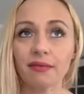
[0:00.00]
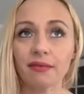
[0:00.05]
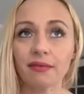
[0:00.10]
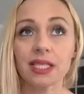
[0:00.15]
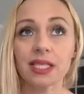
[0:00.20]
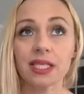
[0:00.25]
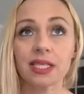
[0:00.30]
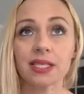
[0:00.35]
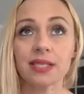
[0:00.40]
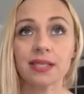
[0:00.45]

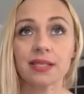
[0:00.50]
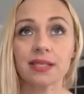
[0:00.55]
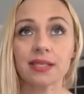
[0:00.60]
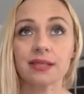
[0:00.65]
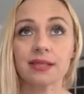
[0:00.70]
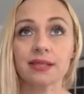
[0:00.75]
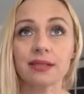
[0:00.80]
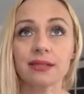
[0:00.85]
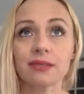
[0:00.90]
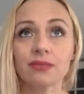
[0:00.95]
this
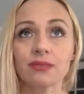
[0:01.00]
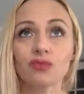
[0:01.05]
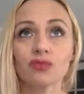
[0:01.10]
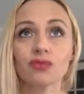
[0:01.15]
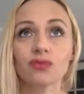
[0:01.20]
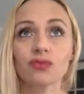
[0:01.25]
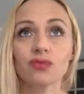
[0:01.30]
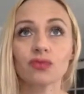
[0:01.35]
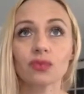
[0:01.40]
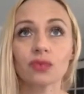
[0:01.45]
is
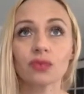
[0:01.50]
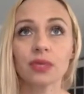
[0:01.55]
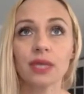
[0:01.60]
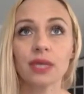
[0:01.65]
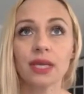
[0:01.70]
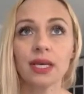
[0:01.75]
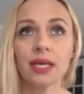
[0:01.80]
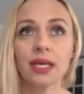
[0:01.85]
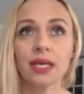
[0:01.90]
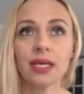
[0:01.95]

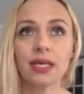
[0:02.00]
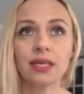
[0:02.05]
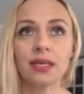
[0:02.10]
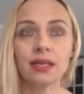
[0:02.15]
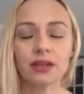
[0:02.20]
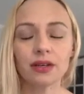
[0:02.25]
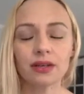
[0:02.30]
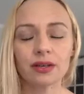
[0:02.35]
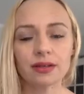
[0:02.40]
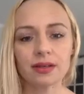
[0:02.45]

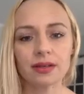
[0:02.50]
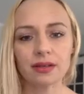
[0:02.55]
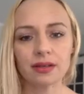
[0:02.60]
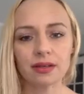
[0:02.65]
year